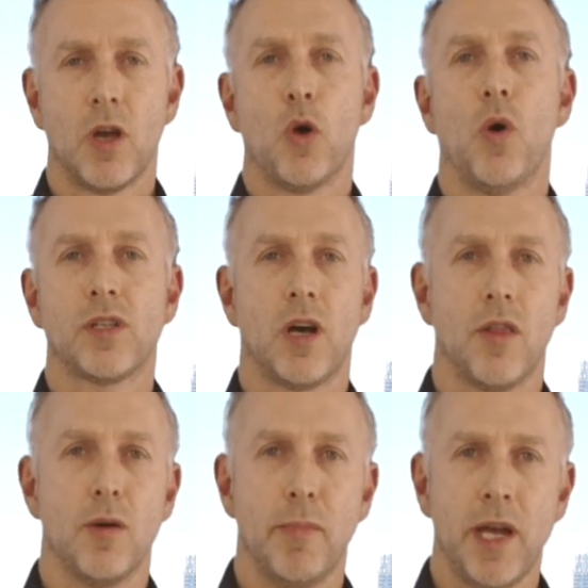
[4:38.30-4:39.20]
What are
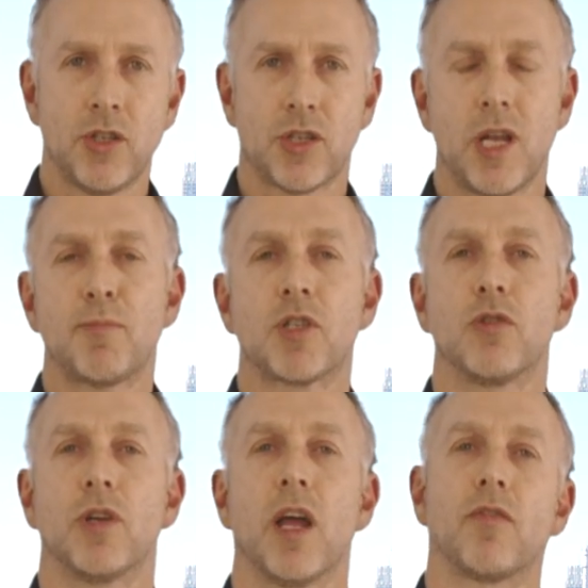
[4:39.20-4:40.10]
the main steps to
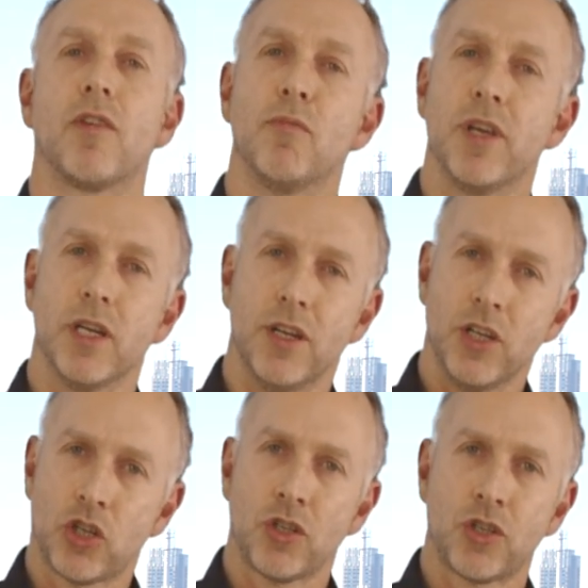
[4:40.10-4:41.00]
get from the
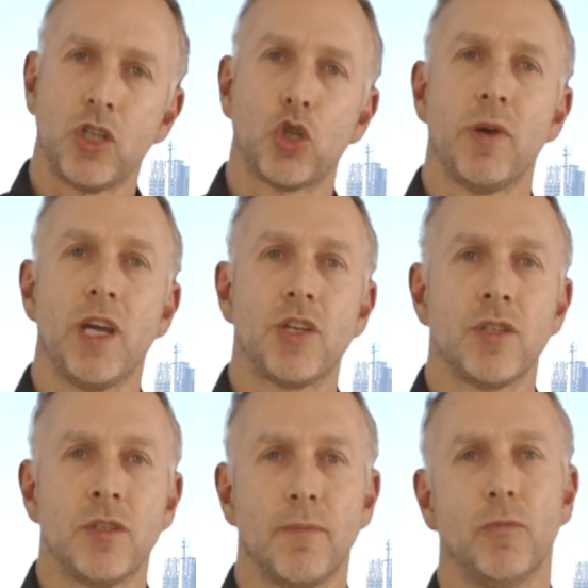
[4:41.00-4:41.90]
initial
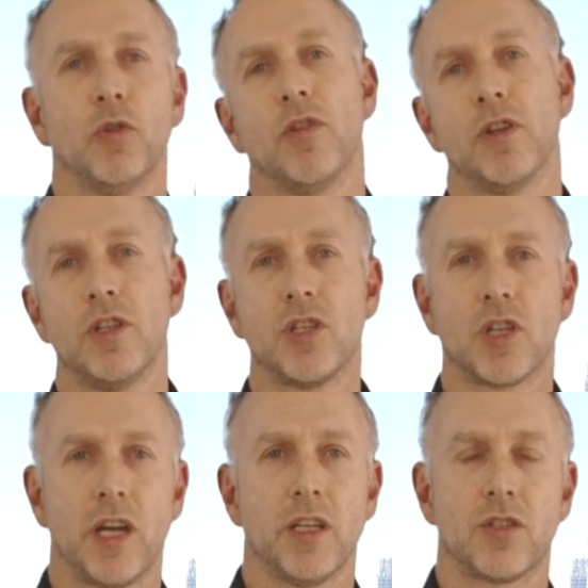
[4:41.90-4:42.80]
situation to the
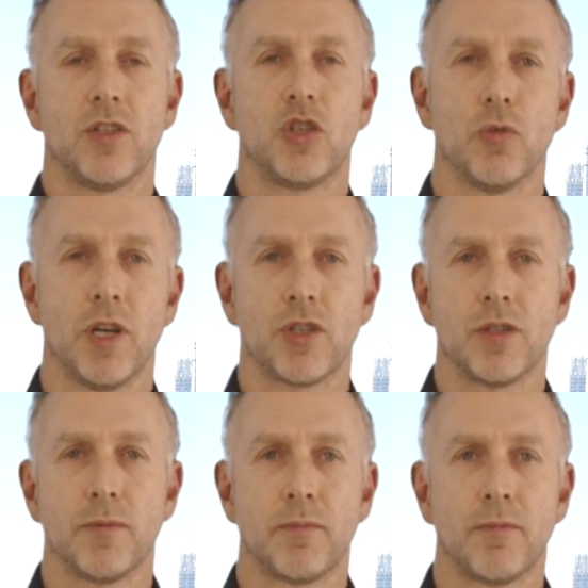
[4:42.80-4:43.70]
desired situation?
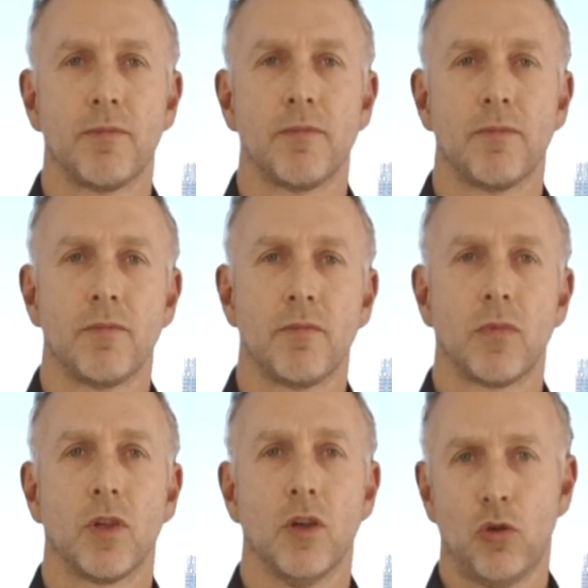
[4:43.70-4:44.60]

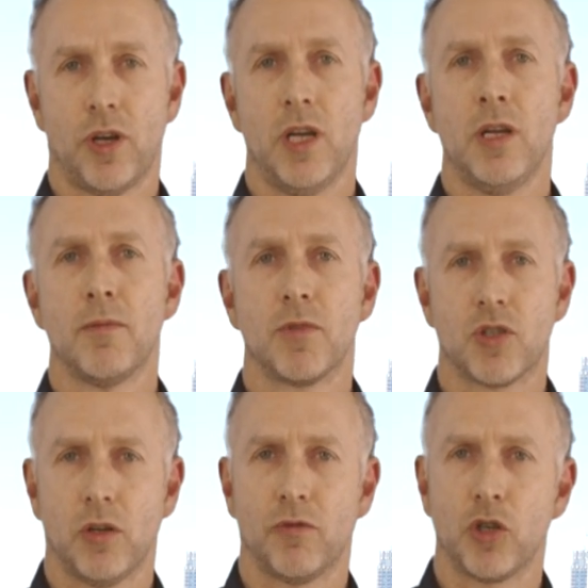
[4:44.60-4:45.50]
Okay,
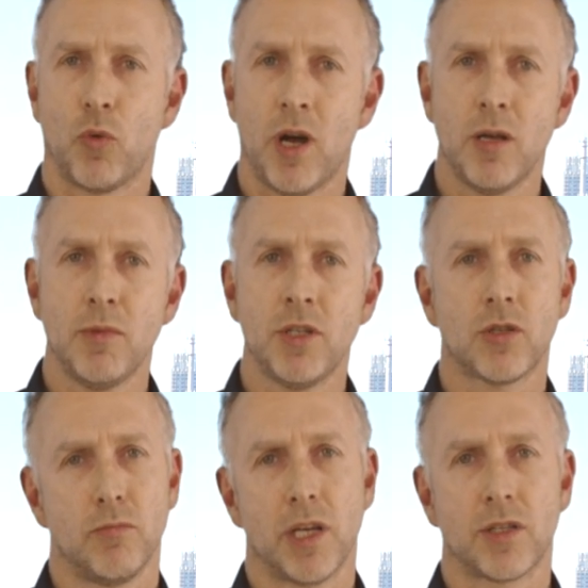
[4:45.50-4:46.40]
set of requirements,
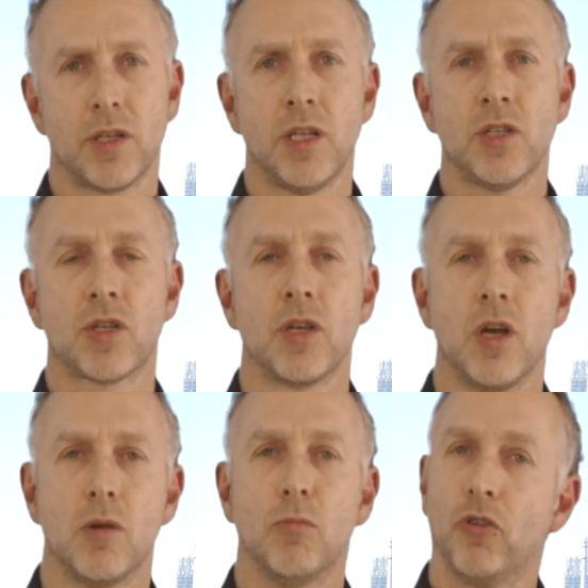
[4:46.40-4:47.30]
makes sense.
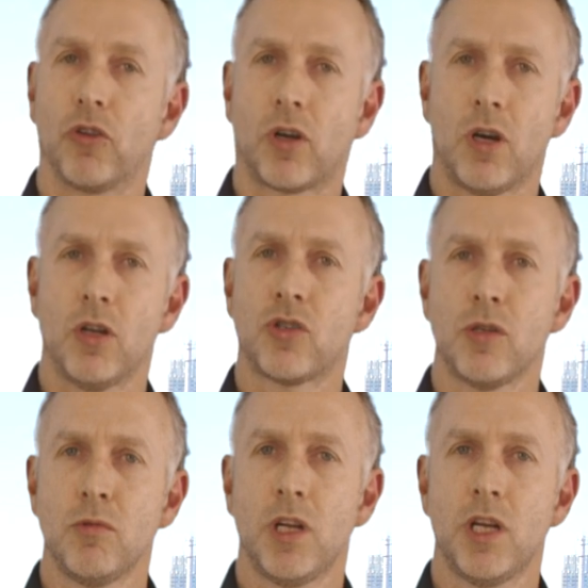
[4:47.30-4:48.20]
Monte Carlo
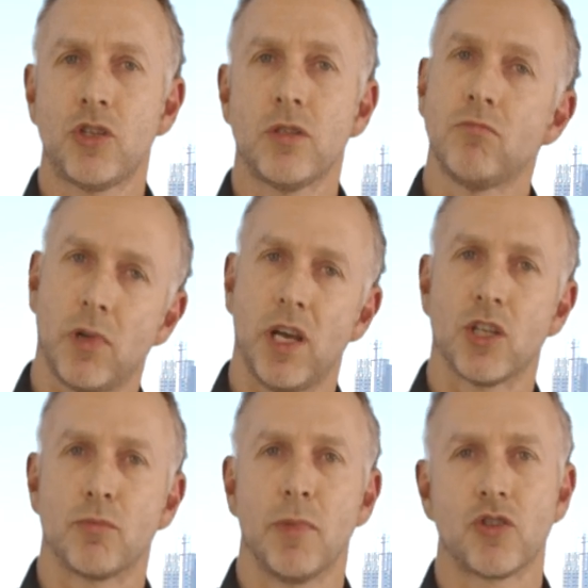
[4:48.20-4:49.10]
simulation,
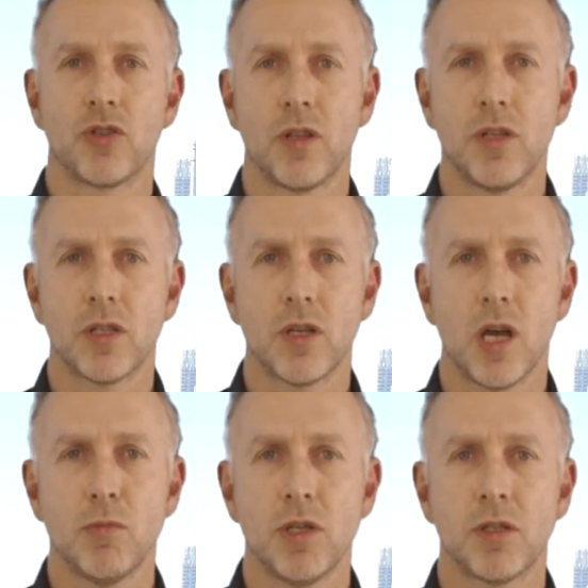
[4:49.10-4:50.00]
as mentioned in the
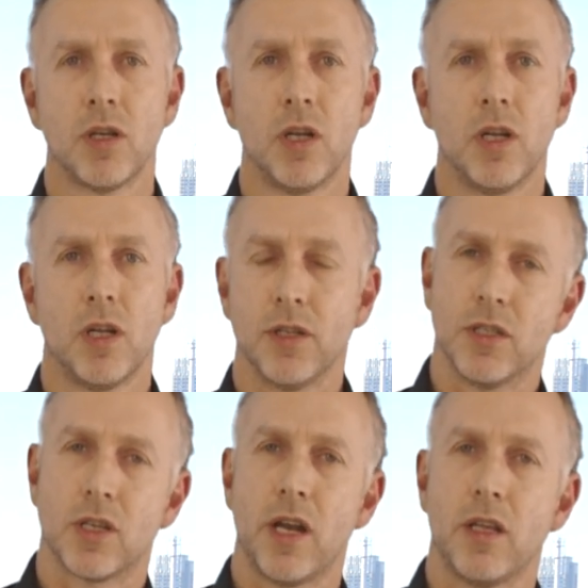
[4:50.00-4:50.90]
assignment.
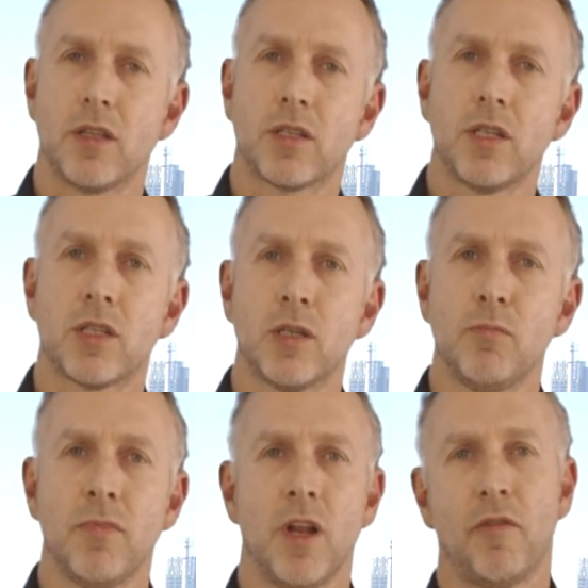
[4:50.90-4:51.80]
Designing the system,
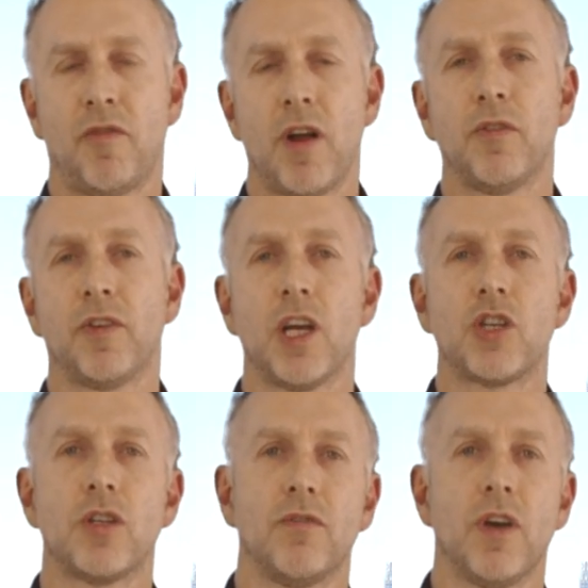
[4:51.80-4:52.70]

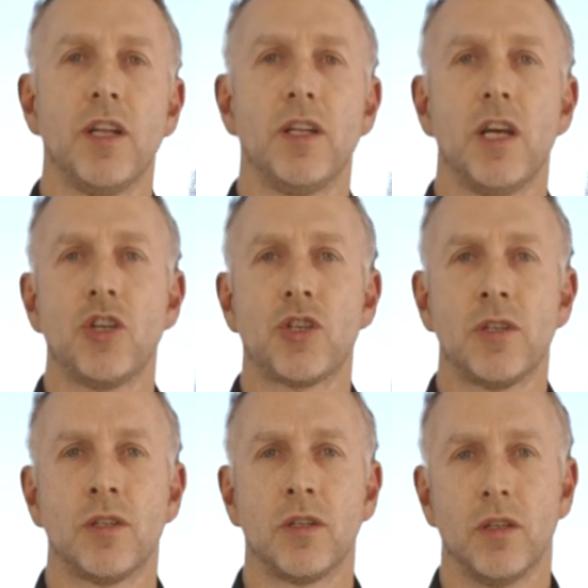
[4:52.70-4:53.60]
verification and validation,
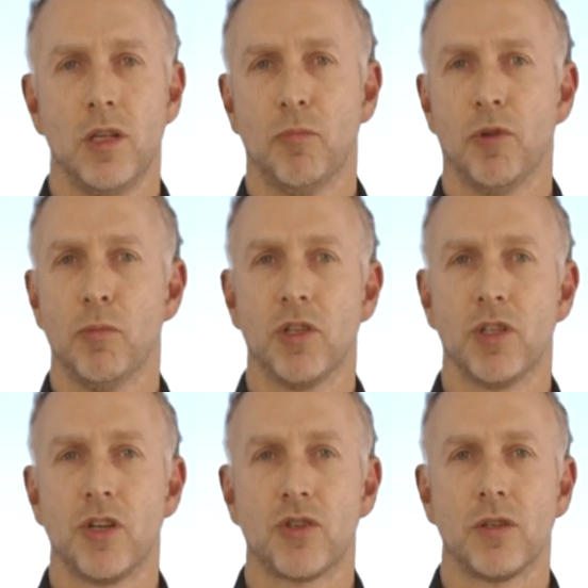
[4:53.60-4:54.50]

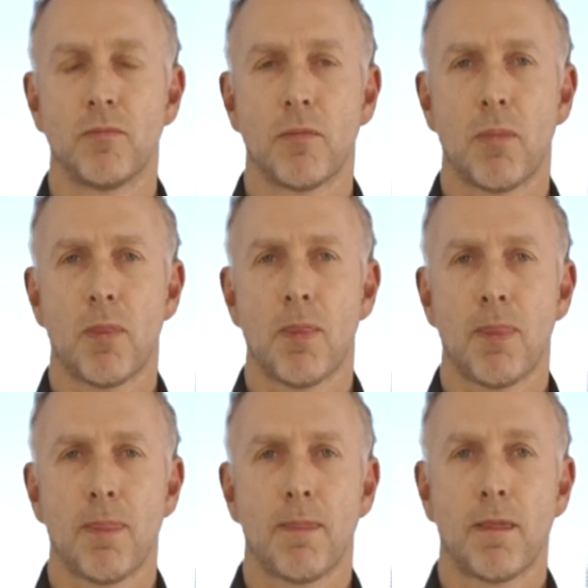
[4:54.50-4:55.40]
implementation.
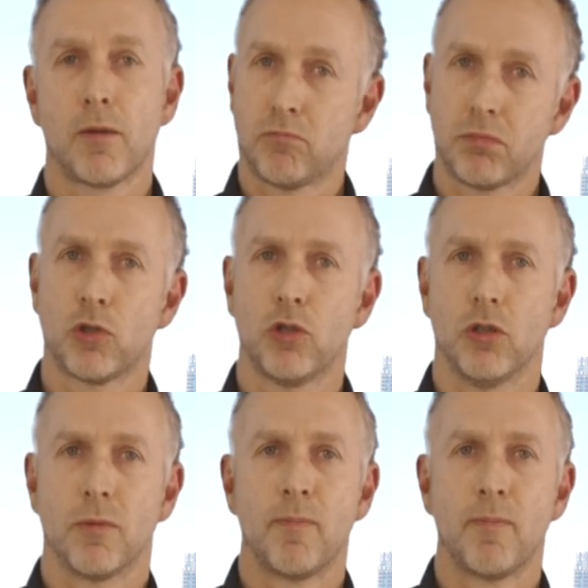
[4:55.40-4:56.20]
Good.